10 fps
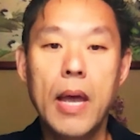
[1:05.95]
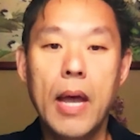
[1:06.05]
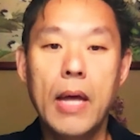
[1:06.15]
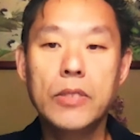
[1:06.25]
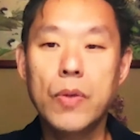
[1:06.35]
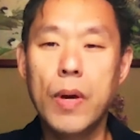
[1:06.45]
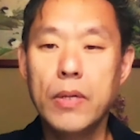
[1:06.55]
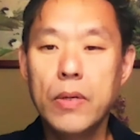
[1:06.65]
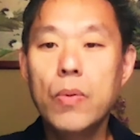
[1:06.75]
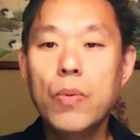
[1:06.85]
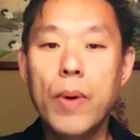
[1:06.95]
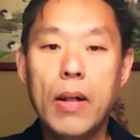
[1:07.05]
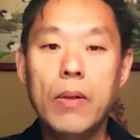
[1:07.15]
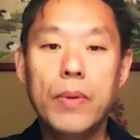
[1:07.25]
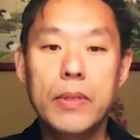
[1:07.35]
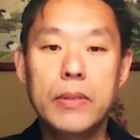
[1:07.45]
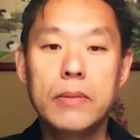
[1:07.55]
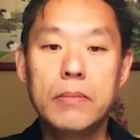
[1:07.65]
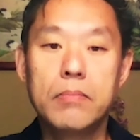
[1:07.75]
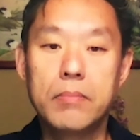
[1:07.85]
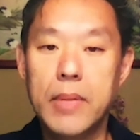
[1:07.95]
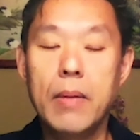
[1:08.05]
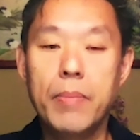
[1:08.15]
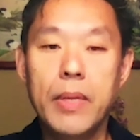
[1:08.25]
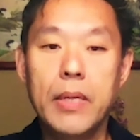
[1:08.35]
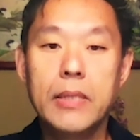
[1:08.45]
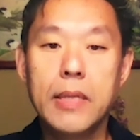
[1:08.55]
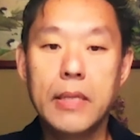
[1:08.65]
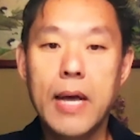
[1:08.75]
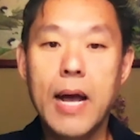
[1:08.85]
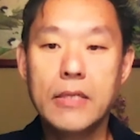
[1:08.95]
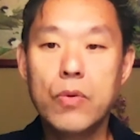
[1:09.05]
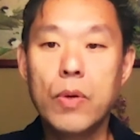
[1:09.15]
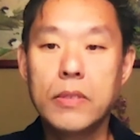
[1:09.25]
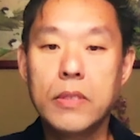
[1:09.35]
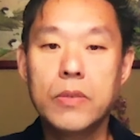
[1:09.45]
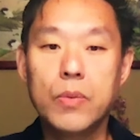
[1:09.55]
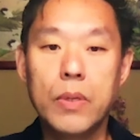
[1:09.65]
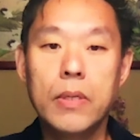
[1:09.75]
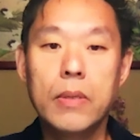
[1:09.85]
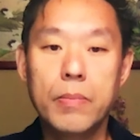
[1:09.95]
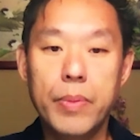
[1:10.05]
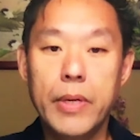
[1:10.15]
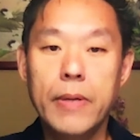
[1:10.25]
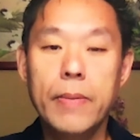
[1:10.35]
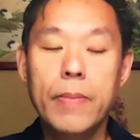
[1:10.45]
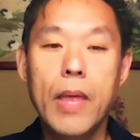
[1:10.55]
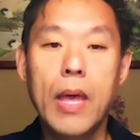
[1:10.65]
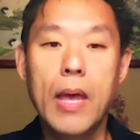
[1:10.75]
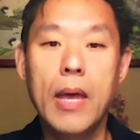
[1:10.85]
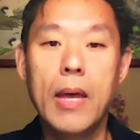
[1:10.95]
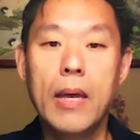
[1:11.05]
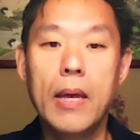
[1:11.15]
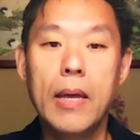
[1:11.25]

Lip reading: And so I knew well what diabetes and the consequences would be. Mm-hmm.